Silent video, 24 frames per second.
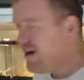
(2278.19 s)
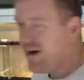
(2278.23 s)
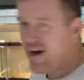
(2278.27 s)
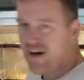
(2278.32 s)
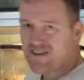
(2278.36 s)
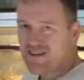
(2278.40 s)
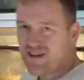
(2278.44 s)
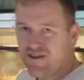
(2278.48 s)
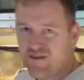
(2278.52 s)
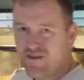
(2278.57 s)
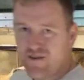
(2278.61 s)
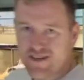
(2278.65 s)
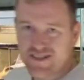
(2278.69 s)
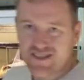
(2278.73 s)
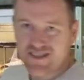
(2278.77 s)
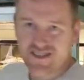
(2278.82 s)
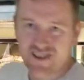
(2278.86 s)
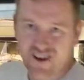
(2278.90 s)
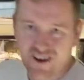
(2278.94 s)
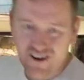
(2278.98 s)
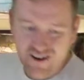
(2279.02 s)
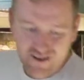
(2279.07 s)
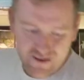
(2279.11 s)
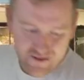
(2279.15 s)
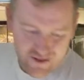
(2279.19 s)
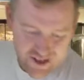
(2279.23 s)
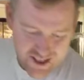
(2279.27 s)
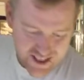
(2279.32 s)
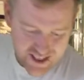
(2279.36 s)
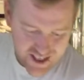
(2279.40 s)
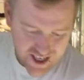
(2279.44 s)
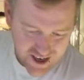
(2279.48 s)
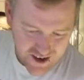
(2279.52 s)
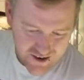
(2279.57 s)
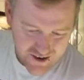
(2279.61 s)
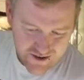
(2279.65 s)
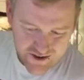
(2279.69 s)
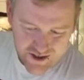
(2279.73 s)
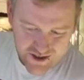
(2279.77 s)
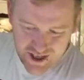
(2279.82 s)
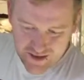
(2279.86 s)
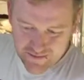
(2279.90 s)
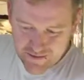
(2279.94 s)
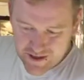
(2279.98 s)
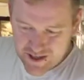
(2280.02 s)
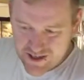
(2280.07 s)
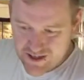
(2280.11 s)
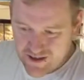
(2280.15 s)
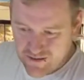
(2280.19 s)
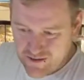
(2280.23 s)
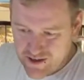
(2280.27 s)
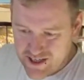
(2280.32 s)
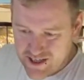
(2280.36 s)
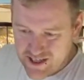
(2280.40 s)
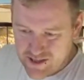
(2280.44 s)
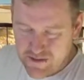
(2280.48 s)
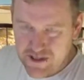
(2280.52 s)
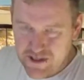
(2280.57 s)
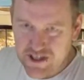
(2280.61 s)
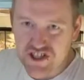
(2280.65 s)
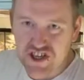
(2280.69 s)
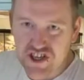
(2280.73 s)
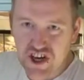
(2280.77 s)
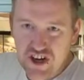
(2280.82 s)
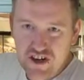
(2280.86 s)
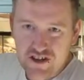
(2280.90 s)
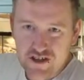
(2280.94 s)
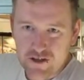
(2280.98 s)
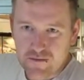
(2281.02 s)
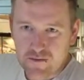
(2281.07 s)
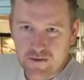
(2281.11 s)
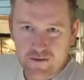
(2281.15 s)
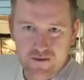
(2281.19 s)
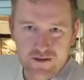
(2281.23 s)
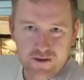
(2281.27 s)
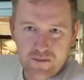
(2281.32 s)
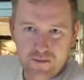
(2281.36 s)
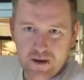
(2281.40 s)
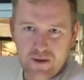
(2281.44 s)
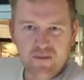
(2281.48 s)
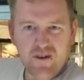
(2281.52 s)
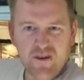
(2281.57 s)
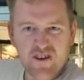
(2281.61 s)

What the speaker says: I don't know how to title this enclosure, because I want it to be searchable so people